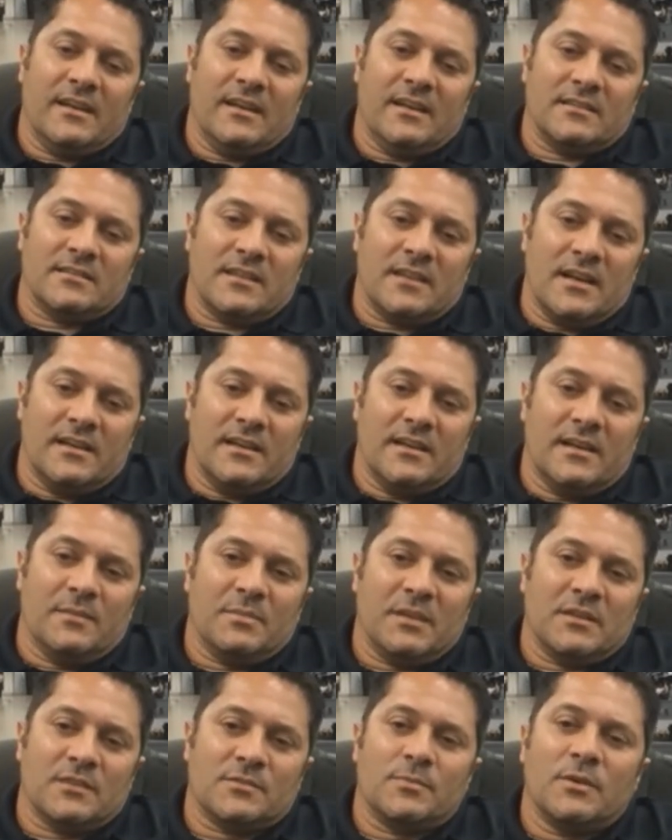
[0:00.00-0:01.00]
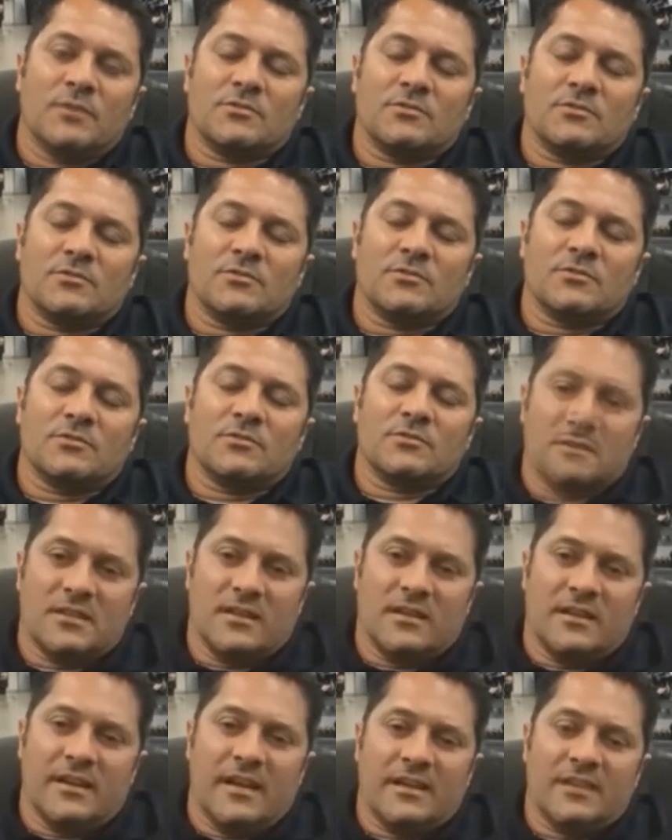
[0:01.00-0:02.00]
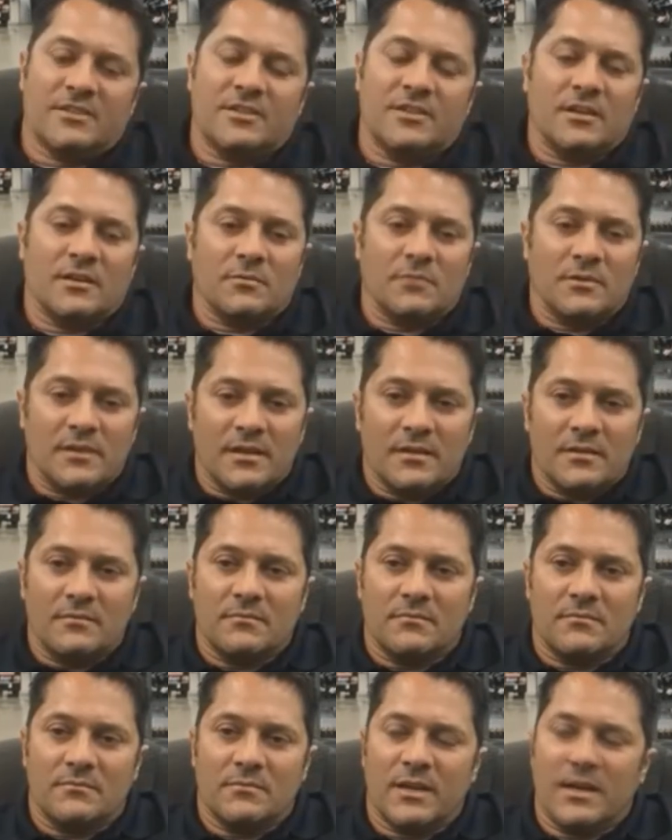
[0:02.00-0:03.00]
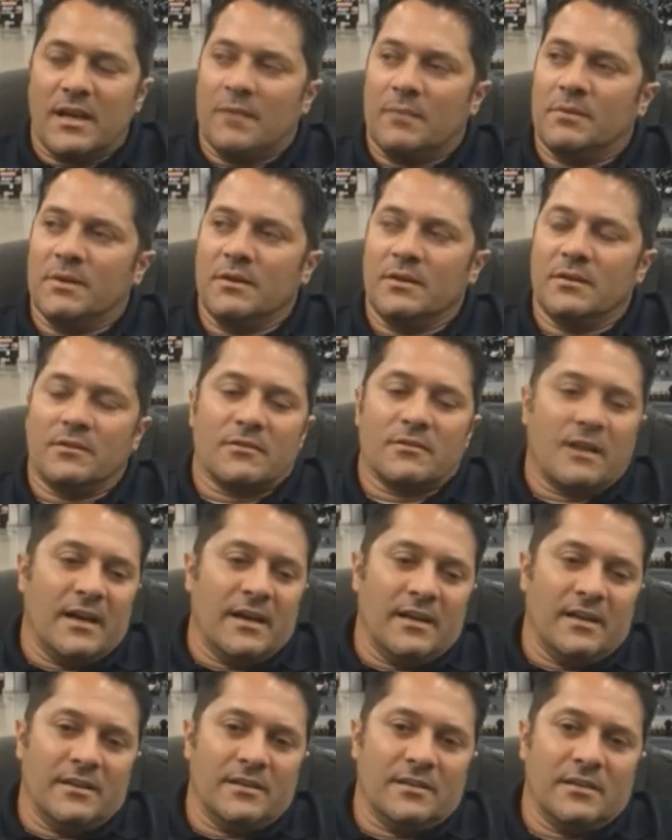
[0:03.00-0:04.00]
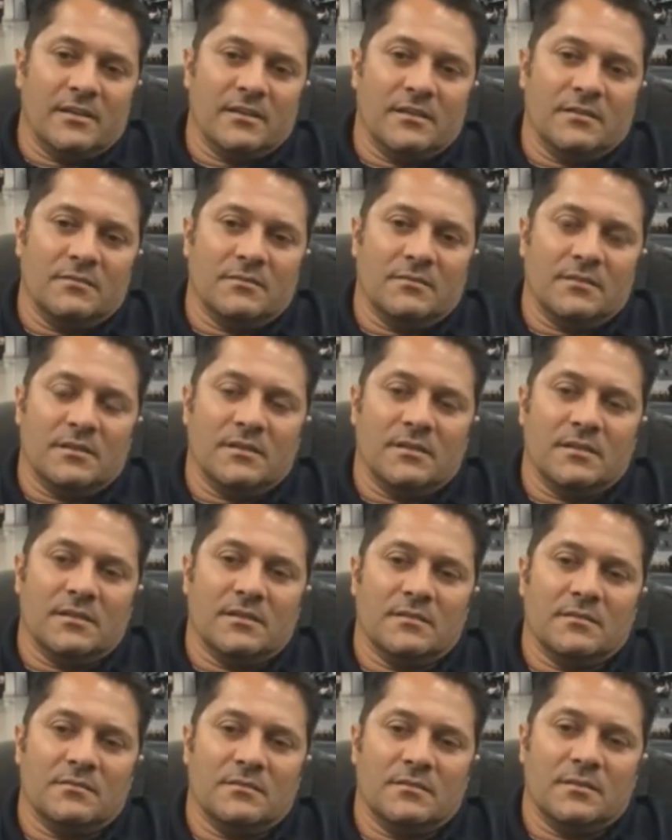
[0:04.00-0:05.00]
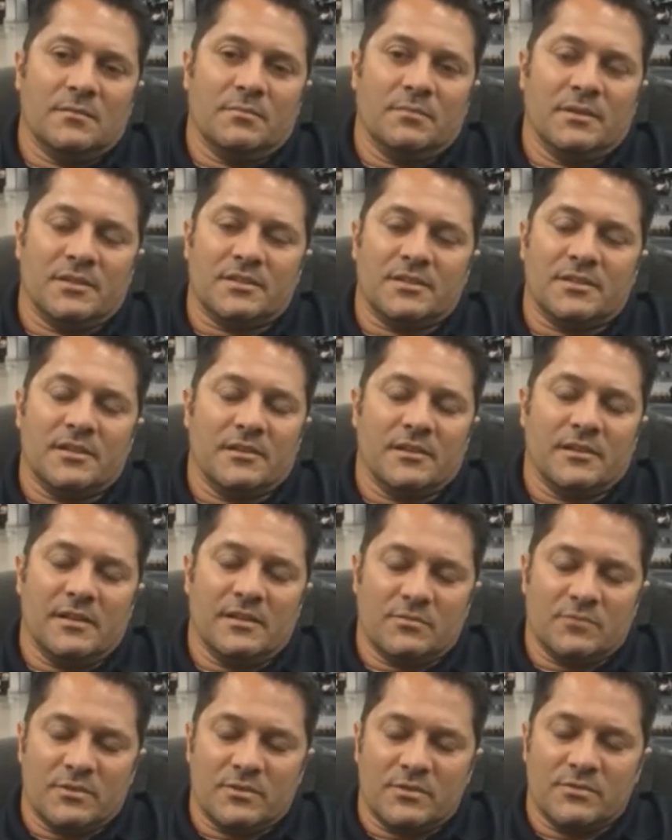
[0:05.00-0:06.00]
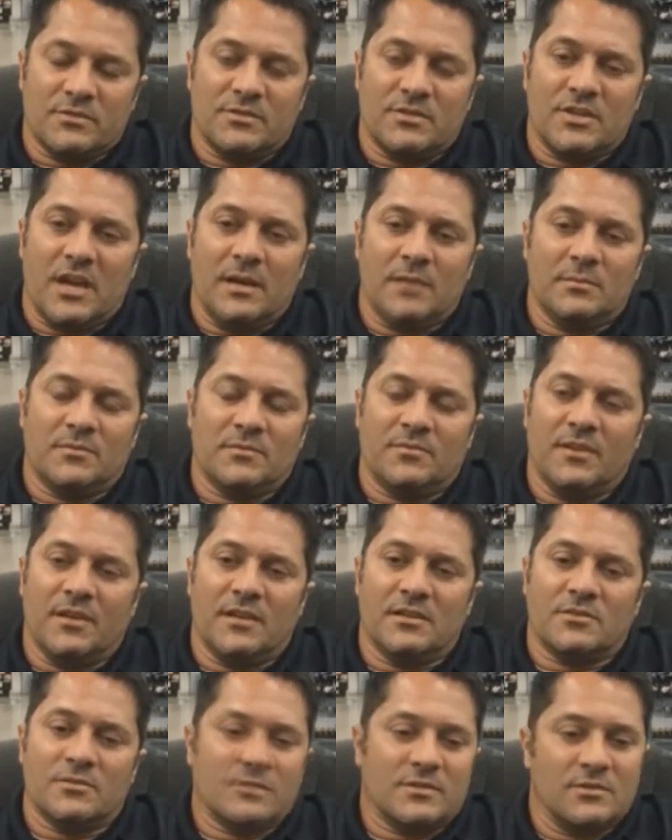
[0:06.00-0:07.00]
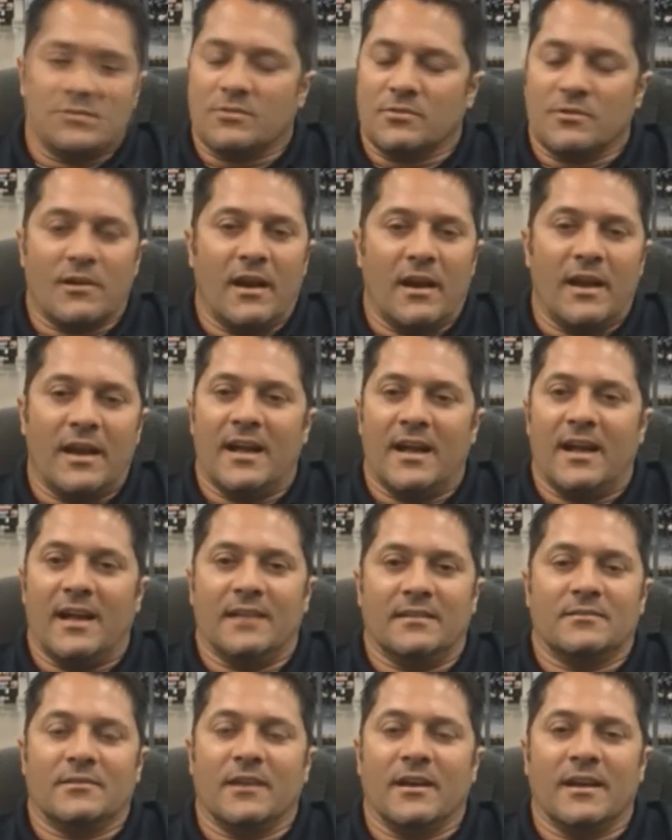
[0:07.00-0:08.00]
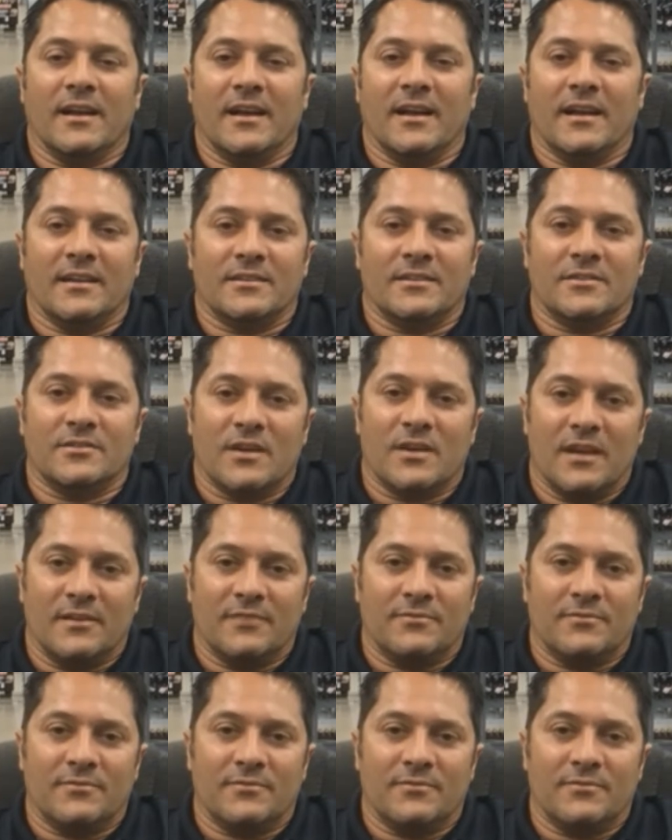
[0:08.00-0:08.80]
I signed up, and I was supposed to run ASA the next year. Well, then we got booted right into the Busch Series, which was James Finch, which is a great guy. Wow. Got to drive.